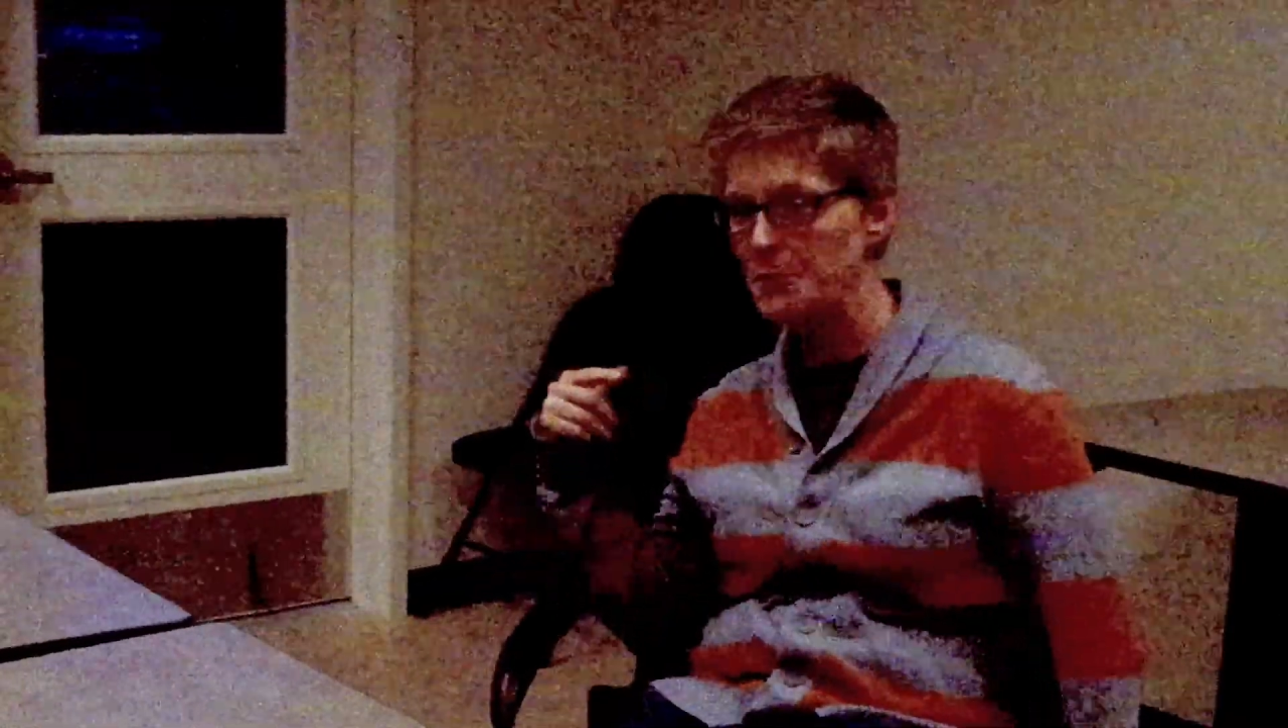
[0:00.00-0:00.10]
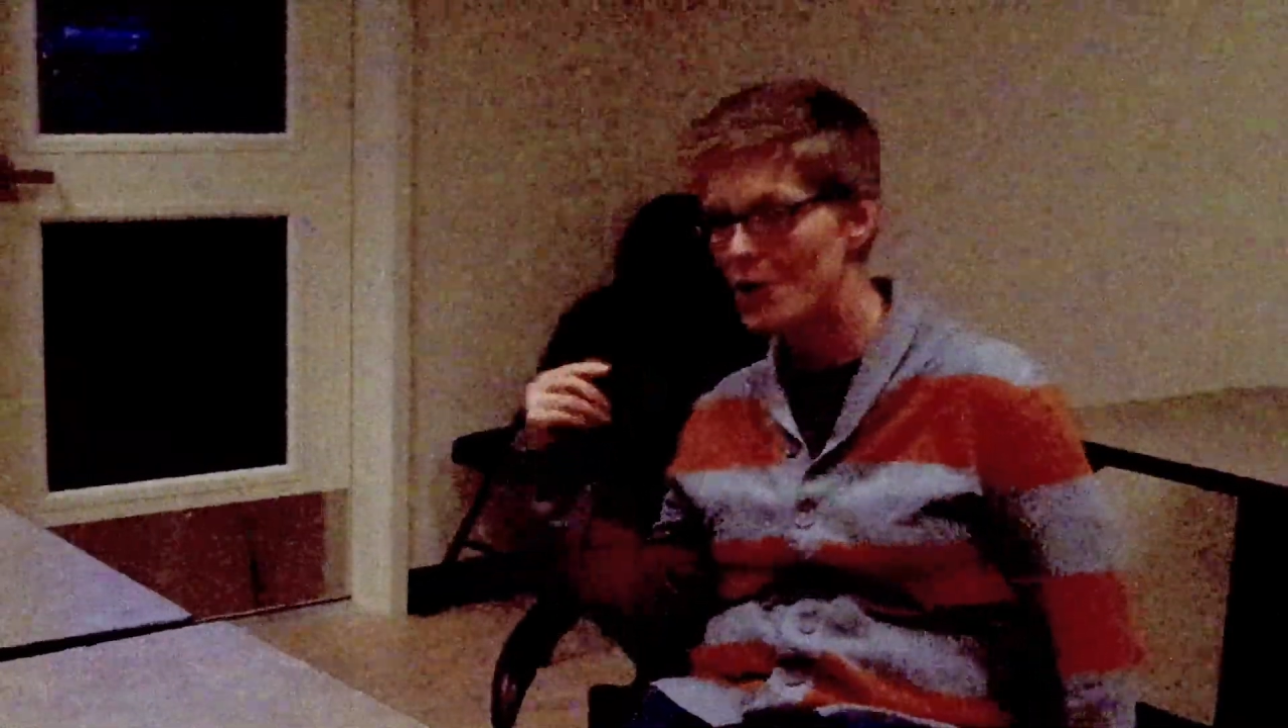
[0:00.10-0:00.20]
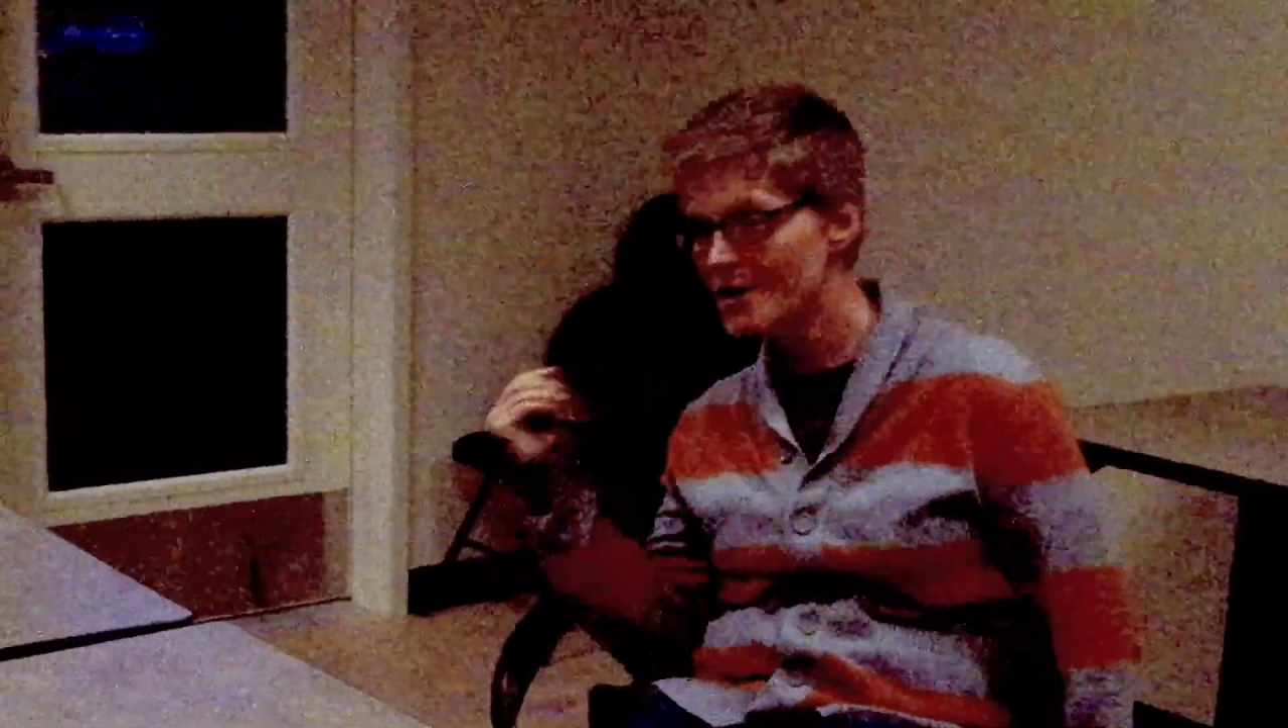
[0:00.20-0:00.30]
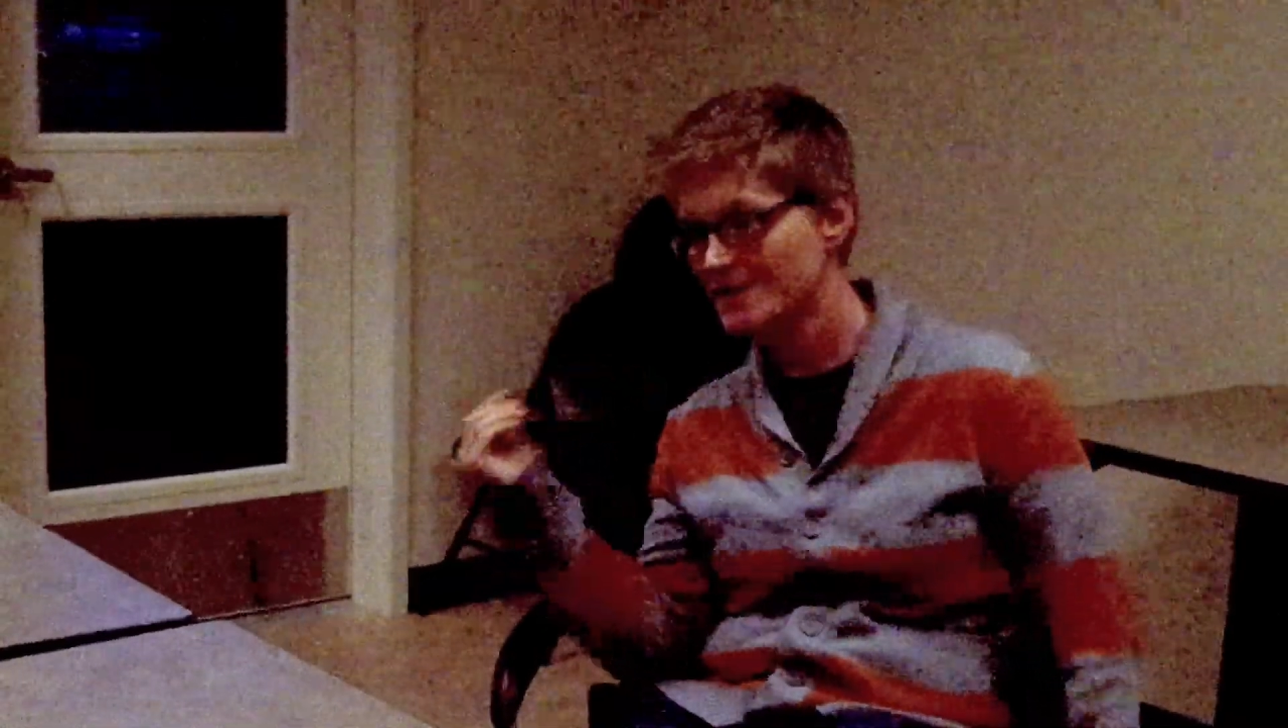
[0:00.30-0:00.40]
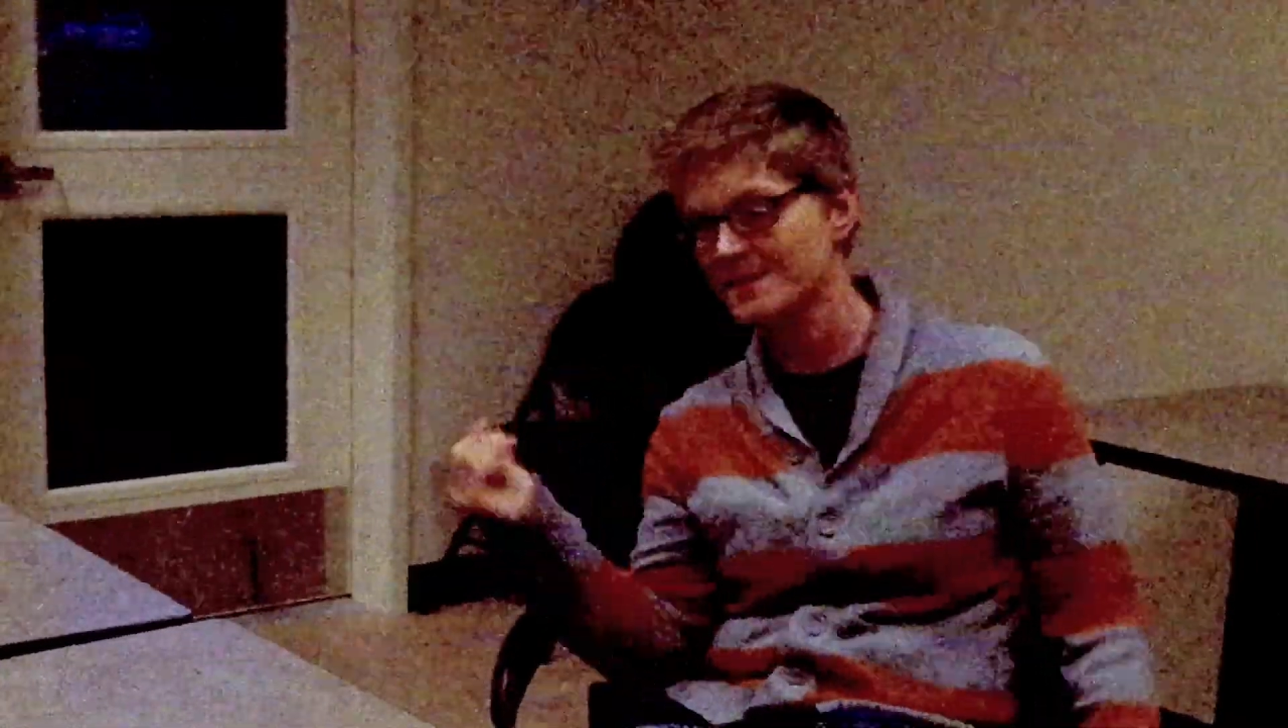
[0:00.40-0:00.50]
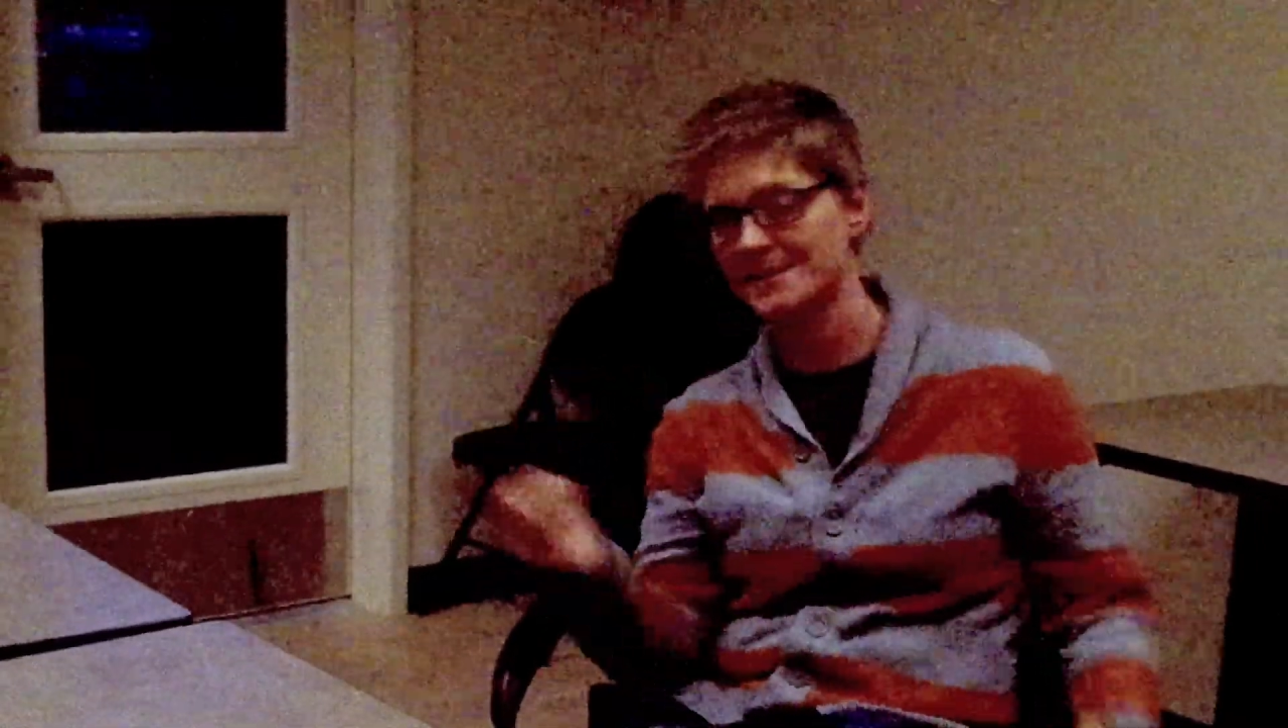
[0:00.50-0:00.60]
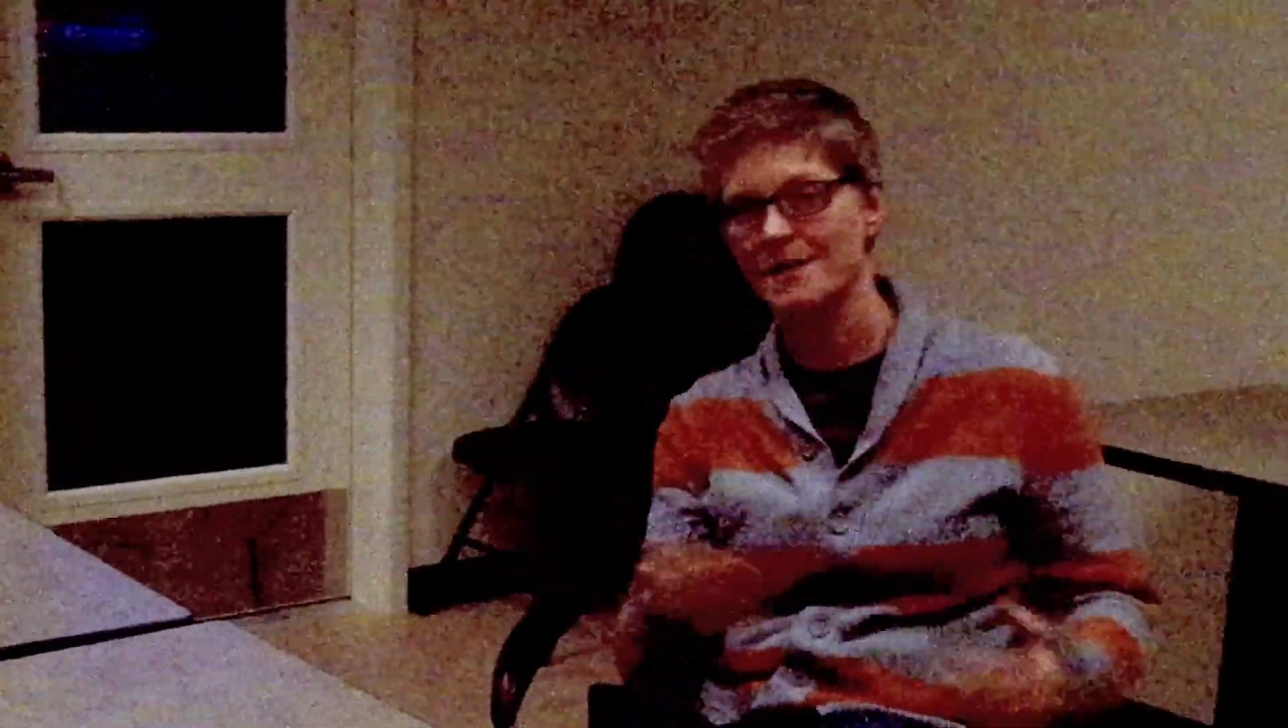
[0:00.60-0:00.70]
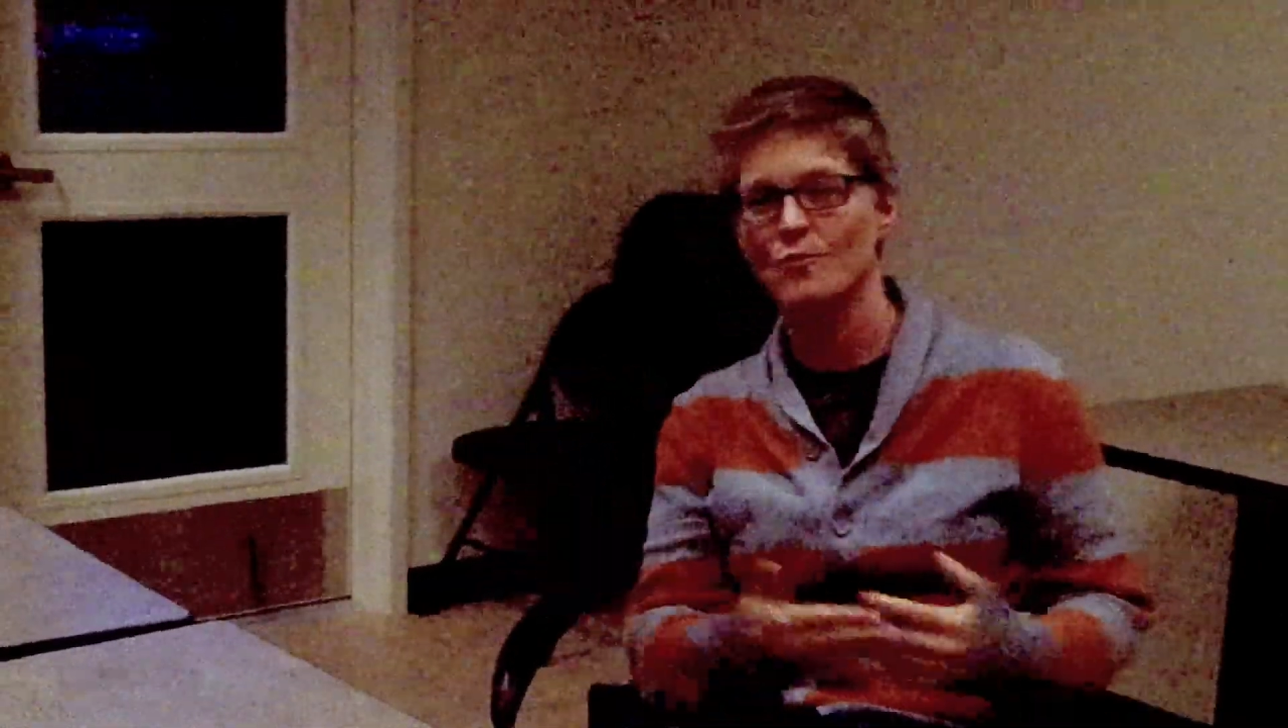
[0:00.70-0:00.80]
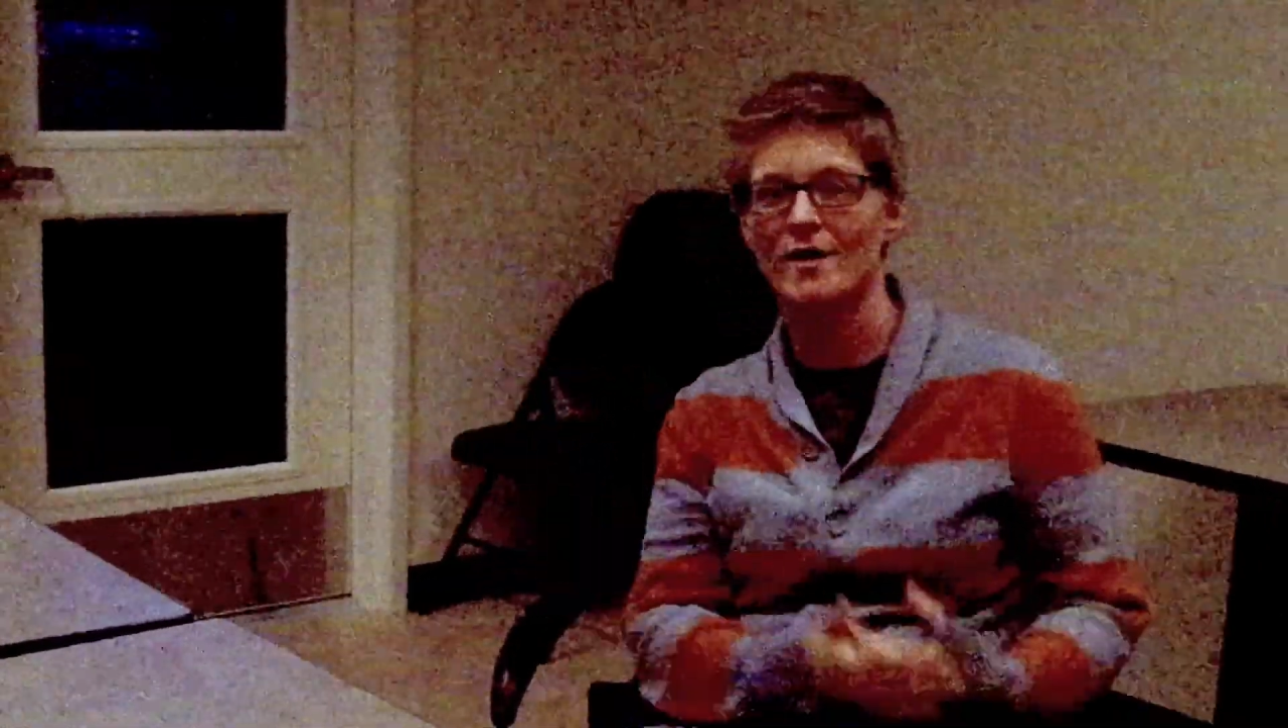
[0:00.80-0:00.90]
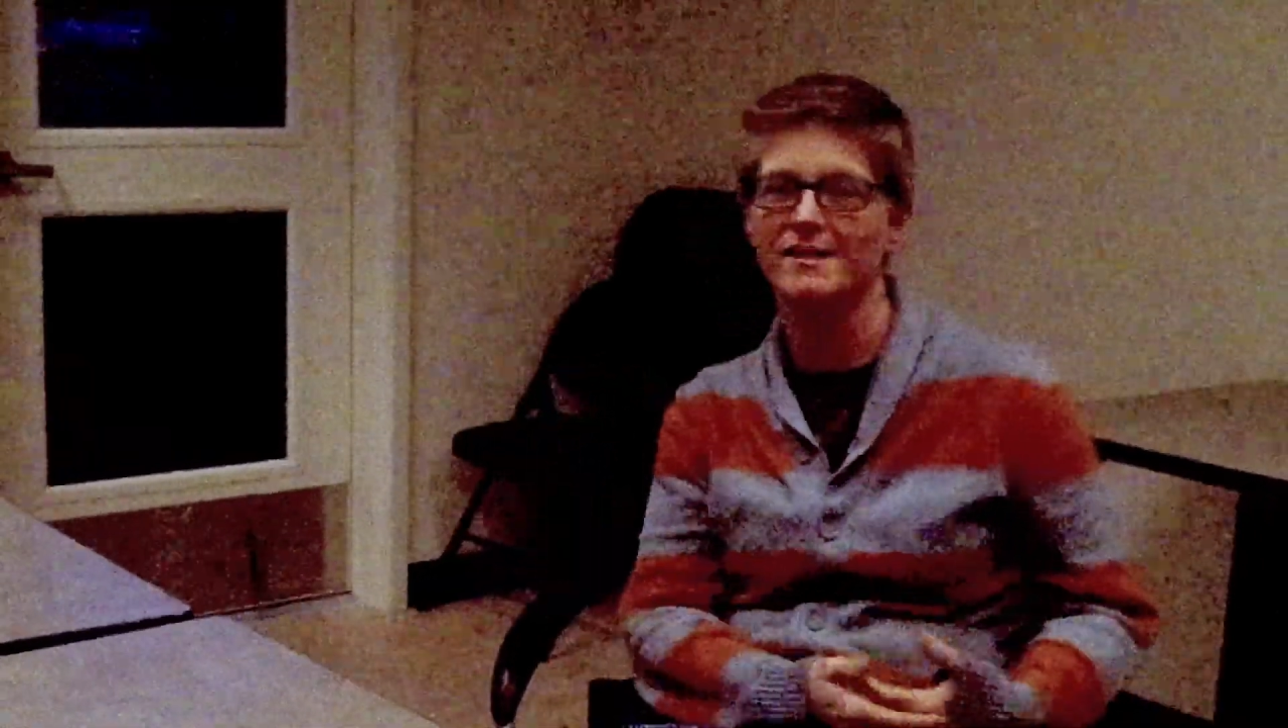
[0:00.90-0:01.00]
walk the
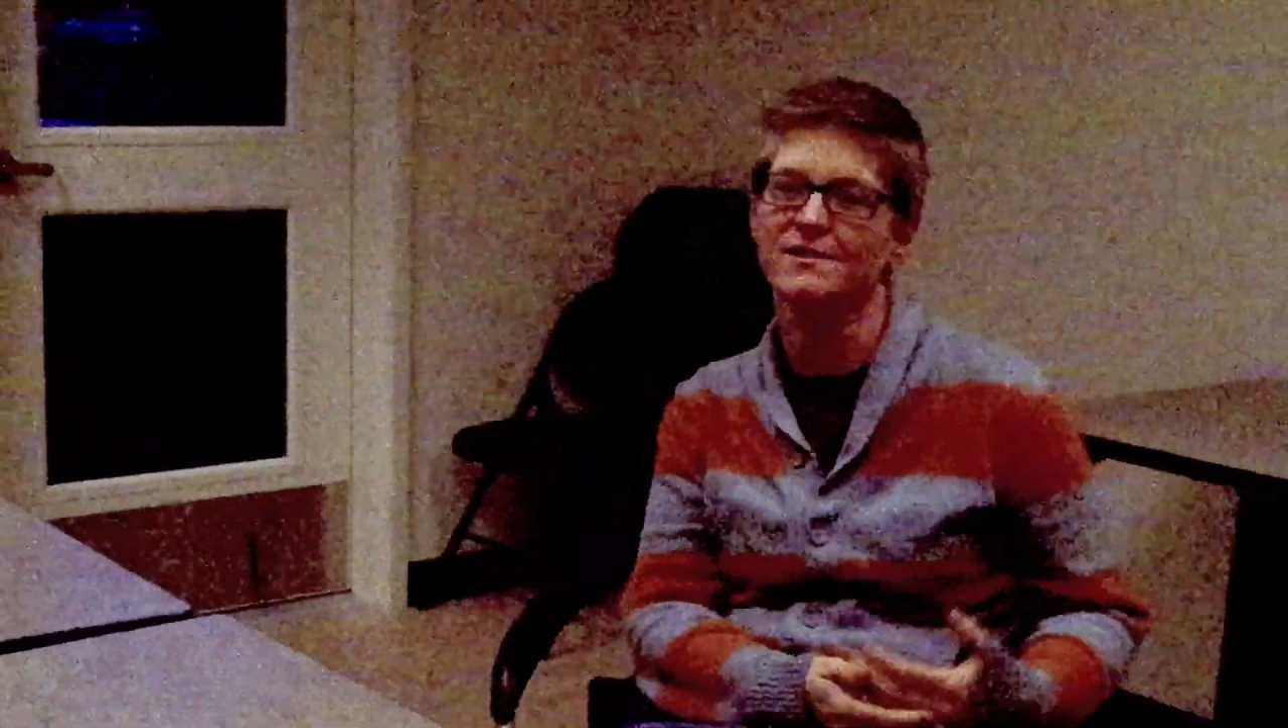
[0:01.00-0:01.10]
same way to